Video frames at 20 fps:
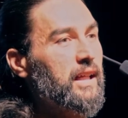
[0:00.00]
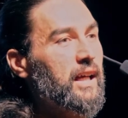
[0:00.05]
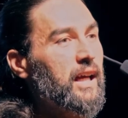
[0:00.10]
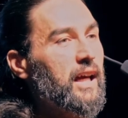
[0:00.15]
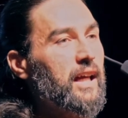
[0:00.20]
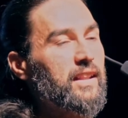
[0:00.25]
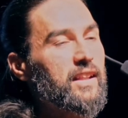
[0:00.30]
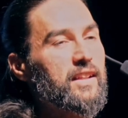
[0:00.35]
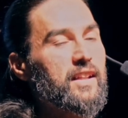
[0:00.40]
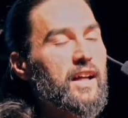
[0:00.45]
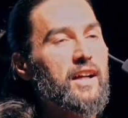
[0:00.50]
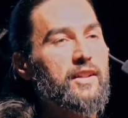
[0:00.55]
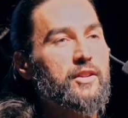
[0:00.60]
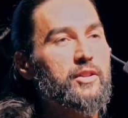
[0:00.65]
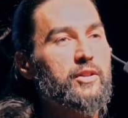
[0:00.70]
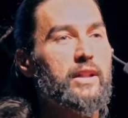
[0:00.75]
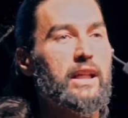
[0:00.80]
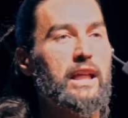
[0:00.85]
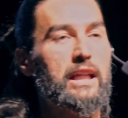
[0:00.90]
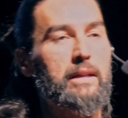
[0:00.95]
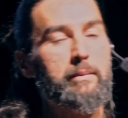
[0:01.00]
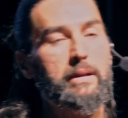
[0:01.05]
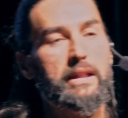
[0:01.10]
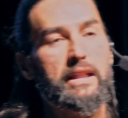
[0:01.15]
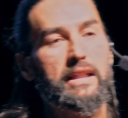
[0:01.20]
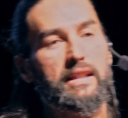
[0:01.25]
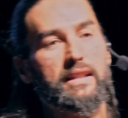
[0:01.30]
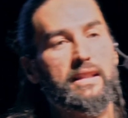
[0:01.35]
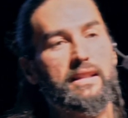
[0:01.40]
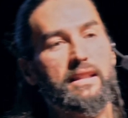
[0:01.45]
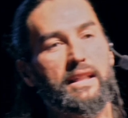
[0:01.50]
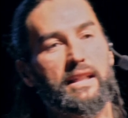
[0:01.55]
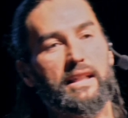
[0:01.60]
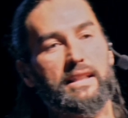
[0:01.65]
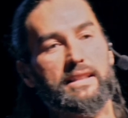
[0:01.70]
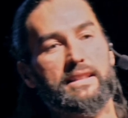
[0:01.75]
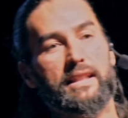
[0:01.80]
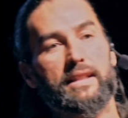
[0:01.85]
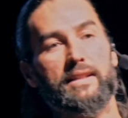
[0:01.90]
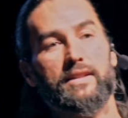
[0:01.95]
And the doctor came in and I
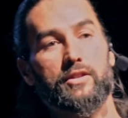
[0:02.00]
said,